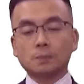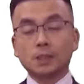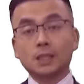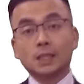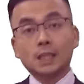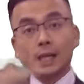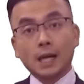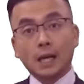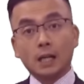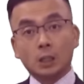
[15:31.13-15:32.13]
But
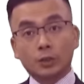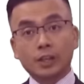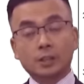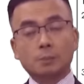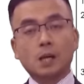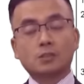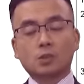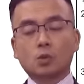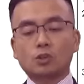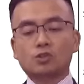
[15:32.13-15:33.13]
looking at the
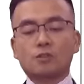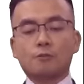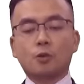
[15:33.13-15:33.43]
past question,